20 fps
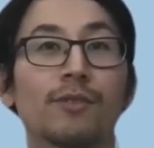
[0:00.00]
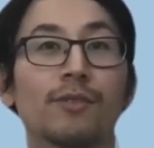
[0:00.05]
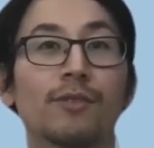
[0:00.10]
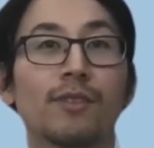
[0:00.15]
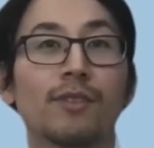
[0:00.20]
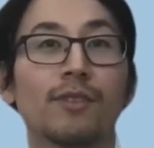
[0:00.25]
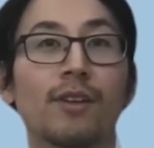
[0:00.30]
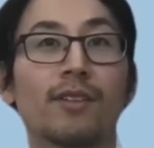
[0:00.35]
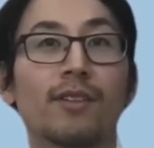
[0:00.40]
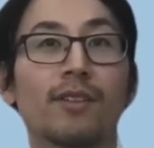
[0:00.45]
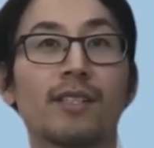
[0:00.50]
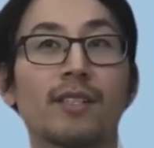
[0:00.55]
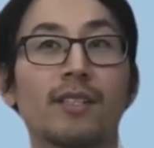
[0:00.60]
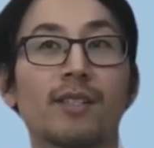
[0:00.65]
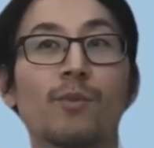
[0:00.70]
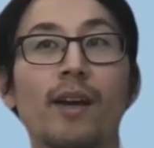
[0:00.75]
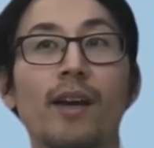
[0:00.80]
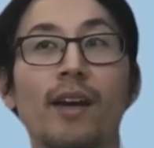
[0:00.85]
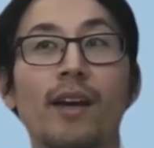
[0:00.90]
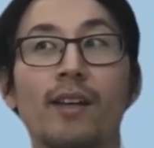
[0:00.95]
So this
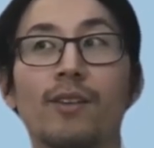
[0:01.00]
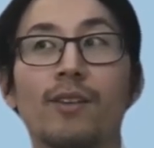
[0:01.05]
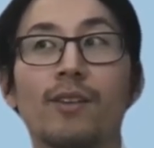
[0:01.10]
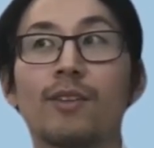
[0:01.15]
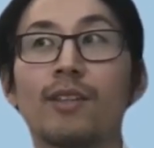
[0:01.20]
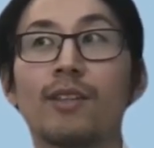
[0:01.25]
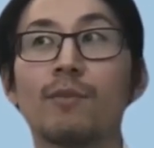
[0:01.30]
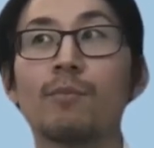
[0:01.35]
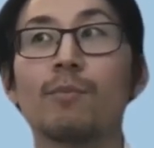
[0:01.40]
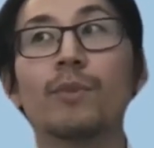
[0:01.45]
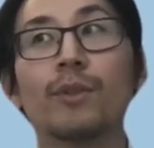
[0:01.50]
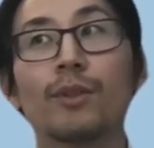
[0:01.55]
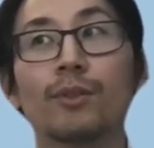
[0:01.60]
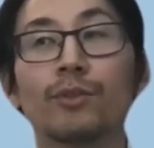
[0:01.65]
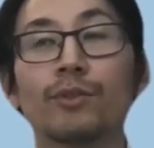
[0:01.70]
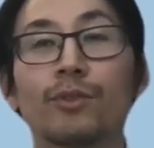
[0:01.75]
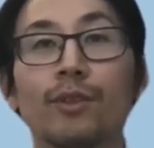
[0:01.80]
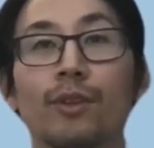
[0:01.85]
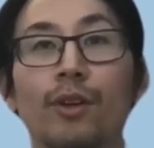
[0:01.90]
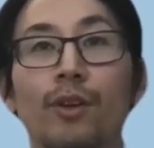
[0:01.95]
is where you can
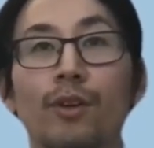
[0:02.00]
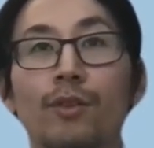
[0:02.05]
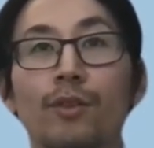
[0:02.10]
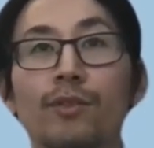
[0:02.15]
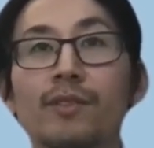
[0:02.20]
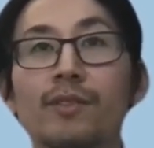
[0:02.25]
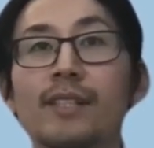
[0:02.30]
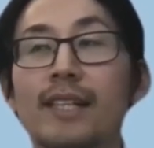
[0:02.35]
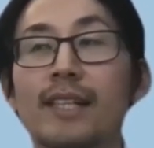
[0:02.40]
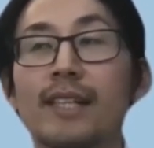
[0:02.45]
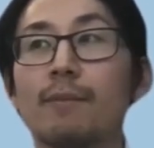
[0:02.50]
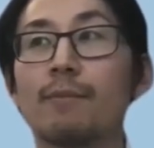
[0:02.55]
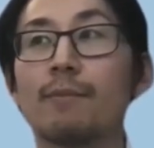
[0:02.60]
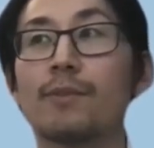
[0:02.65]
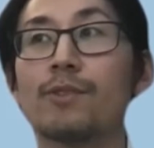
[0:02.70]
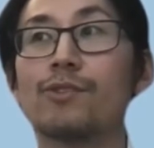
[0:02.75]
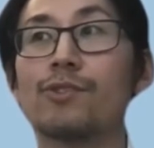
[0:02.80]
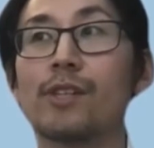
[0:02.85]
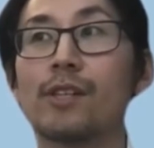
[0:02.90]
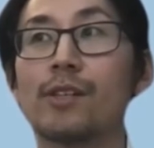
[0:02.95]
build your own team's
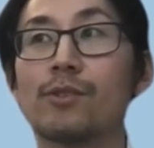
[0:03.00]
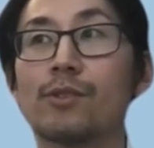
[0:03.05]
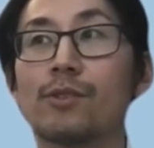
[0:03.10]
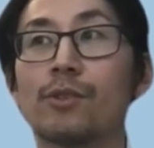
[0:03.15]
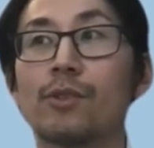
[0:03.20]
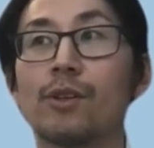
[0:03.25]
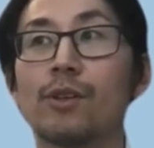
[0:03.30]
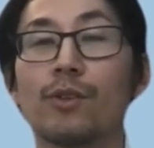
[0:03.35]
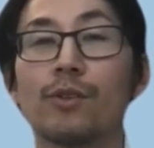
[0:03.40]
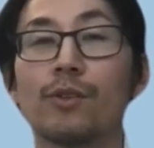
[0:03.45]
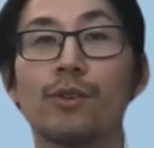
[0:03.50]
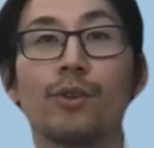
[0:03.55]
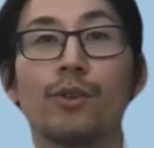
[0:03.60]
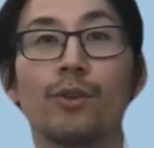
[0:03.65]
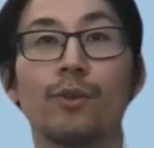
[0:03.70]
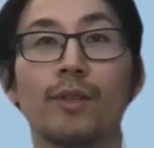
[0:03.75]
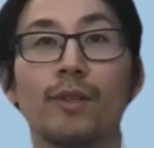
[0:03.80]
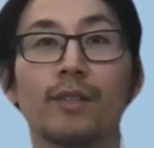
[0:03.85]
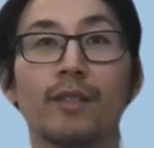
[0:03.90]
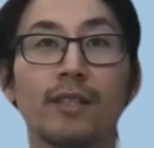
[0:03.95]
schedule on
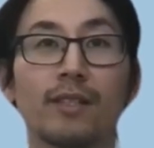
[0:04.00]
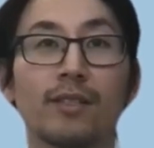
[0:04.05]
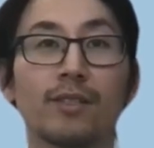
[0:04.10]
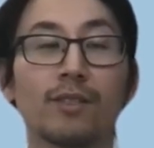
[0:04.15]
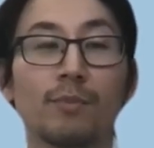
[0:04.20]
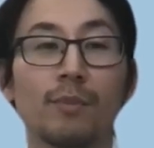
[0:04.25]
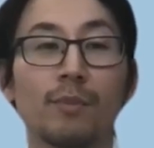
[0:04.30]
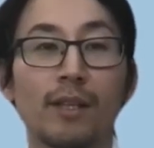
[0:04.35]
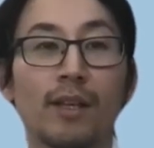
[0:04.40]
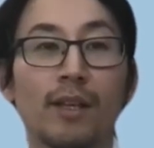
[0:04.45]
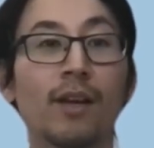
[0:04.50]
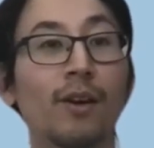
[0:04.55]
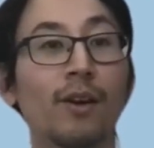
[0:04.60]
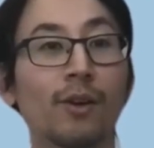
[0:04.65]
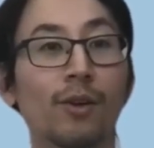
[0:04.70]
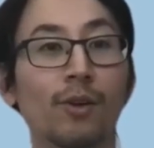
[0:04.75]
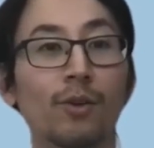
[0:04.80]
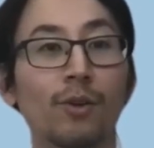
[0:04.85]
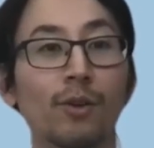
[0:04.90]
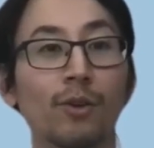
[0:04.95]
who needs to be
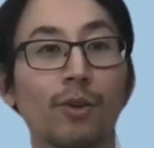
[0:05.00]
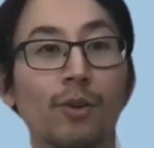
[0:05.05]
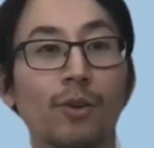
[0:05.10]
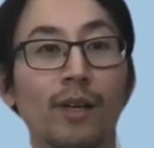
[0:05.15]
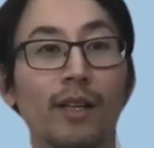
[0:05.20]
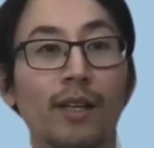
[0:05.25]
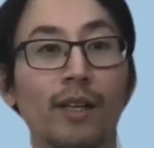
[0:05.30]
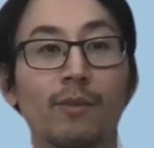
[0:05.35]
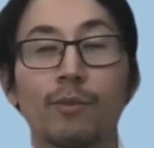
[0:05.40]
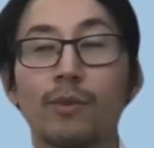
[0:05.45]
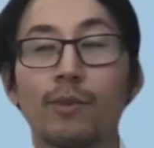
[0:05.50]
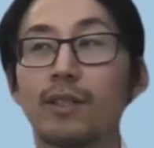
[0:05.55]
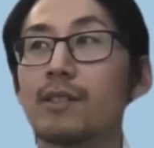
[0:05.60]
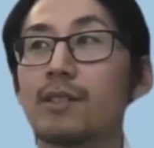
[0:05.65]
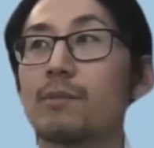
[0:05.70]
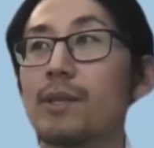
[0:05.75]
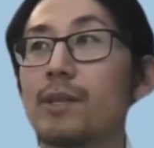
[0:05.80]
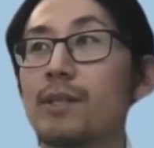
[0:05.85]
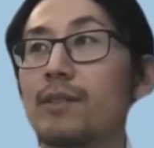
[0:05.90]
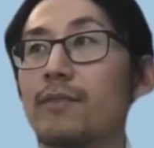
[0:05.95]
on call at what
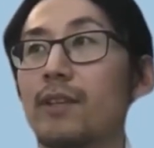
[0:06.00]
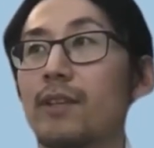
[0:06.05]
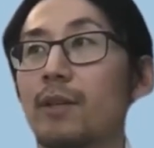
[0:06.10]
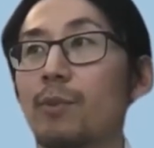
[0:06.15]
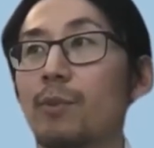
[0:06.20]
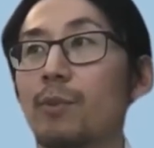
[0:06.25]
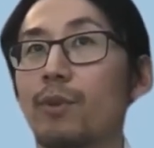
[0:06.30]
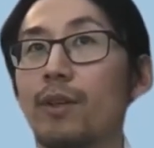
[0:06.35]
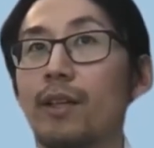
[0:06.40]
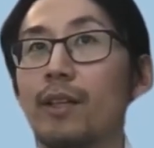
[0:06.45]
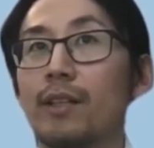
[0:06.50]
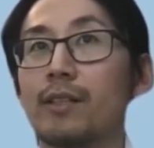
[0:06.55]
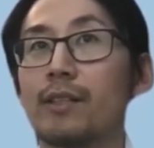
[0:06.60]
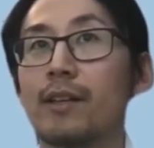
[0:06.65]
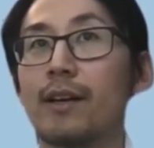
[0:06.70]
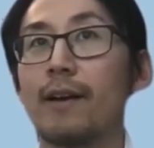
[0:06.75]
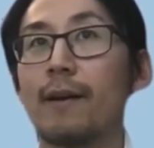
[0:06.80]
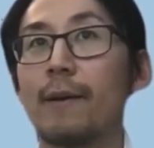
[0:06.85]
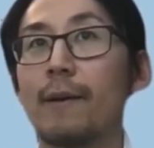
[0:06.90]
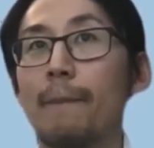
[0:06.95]
specific point in
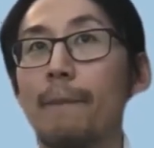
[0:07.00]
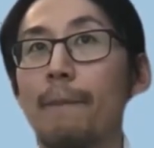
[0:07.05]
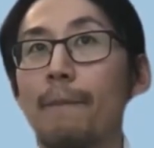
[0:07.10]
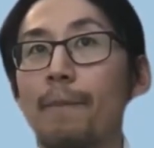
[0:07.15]
time.